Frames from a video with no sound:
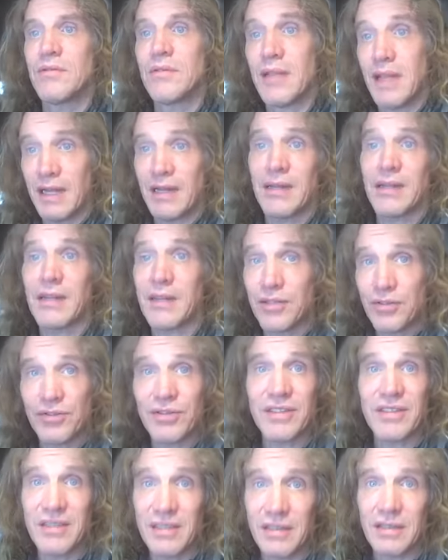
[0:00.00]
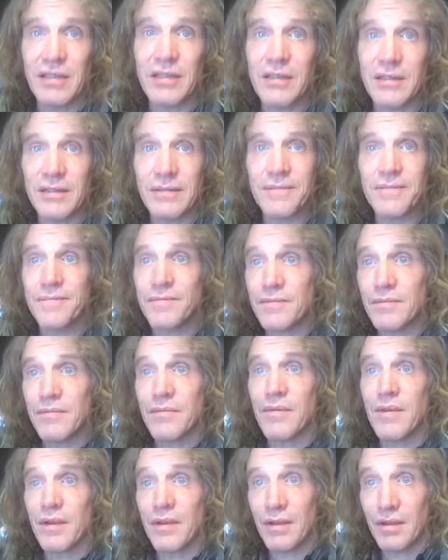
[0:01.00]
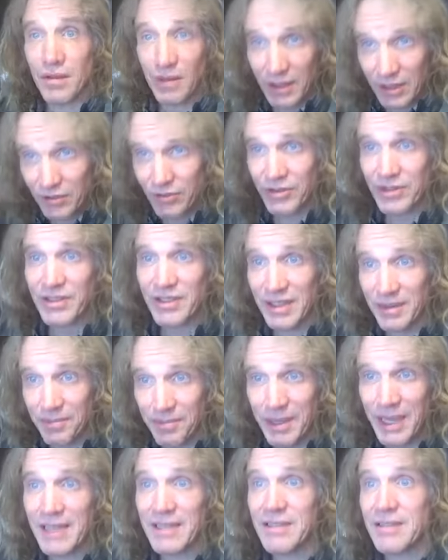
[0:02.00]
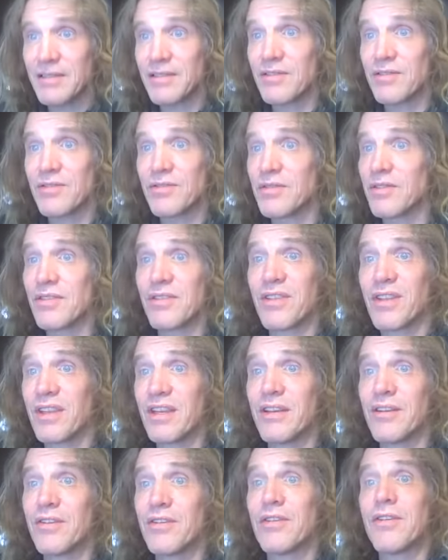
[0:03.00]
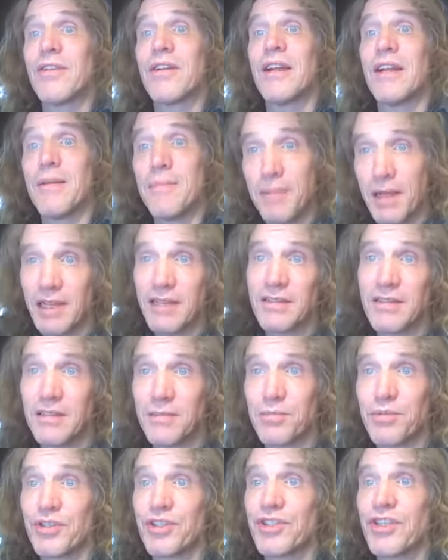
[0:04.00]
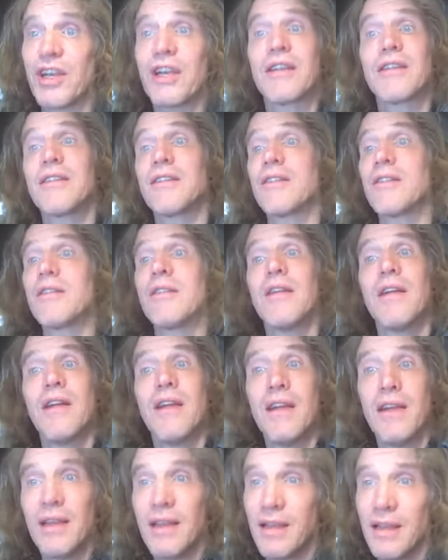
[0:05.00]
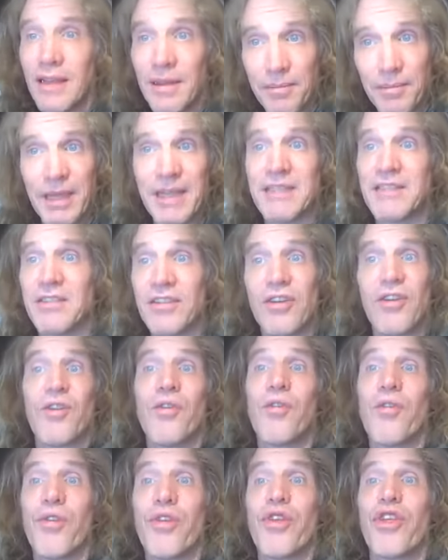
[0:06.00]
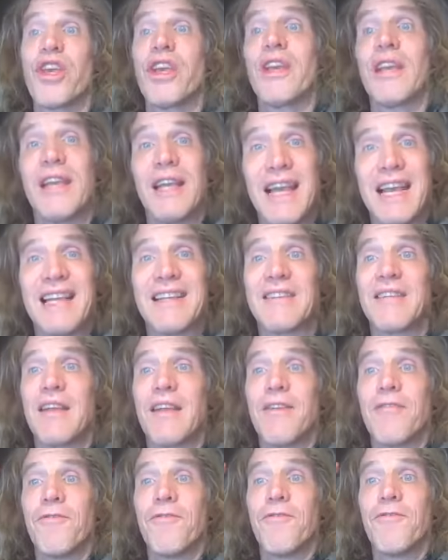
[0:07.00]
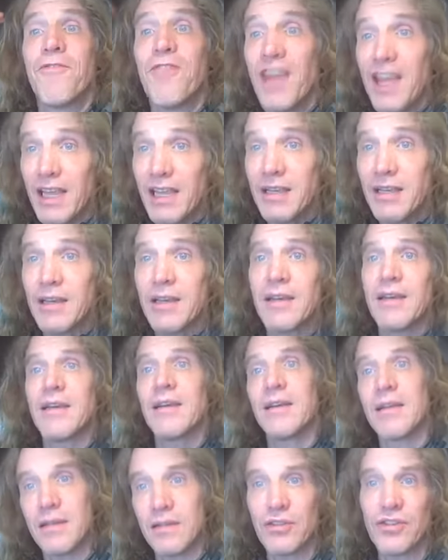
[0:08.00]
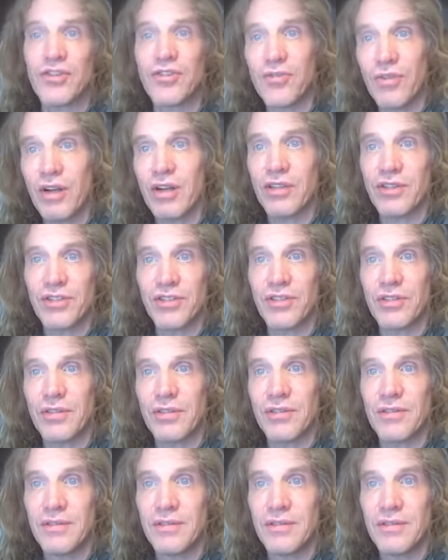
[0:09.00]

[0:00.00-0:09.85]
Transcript: that electricity. The electricity makes this the theater, it makes the projector, it makes the whole thing as a fake construction.